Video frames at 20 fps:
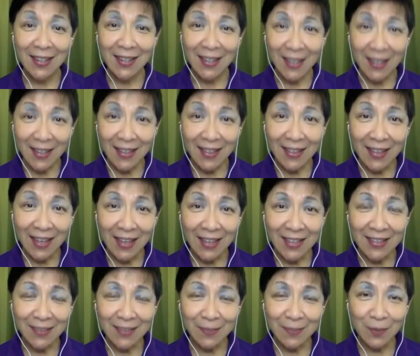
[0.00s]
In
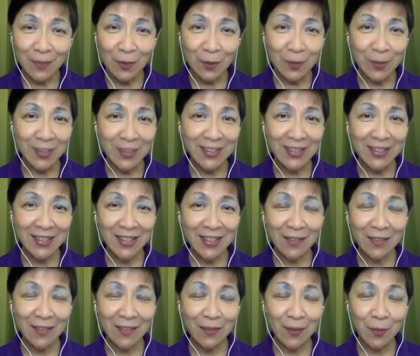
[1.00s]
that moment,
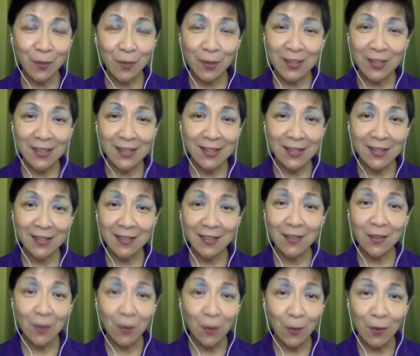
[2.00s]
if the person says,
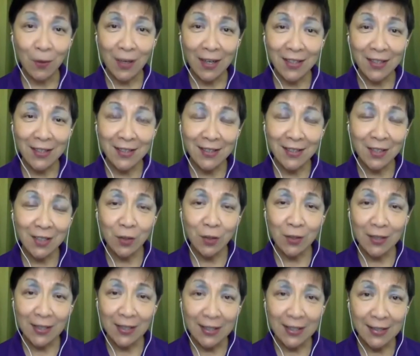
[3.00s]
no, I just need you
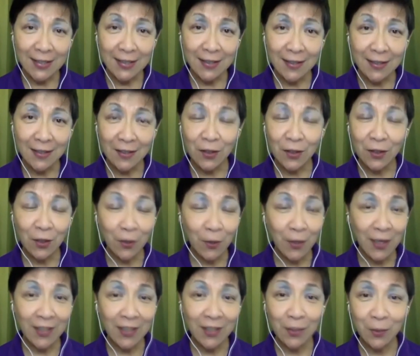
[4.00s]
to listen, or no,
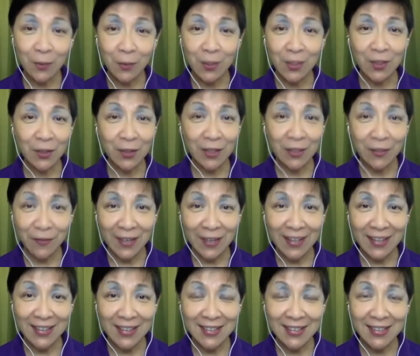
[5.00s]
I don't want your
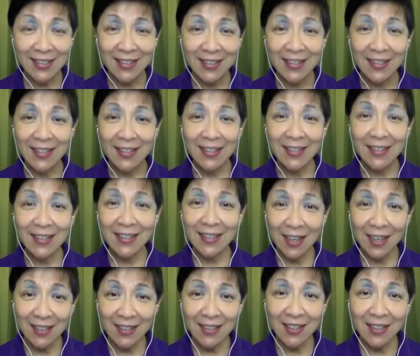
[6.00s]
advice, the
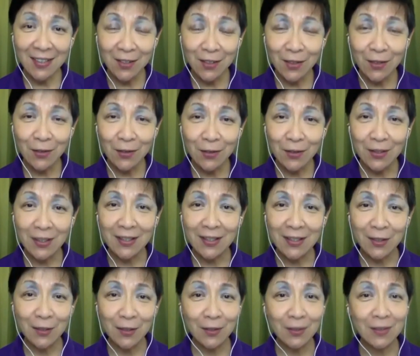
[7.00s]
kind thing to do is
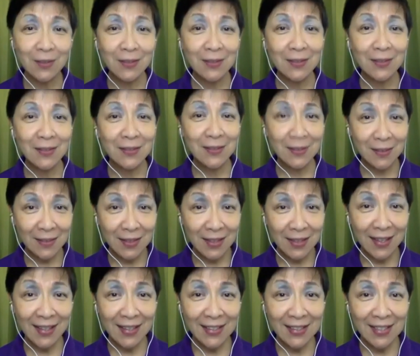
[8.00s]
to
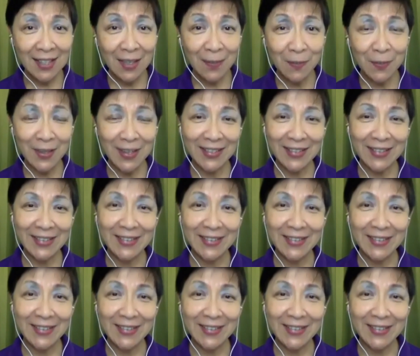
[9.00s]
accept that,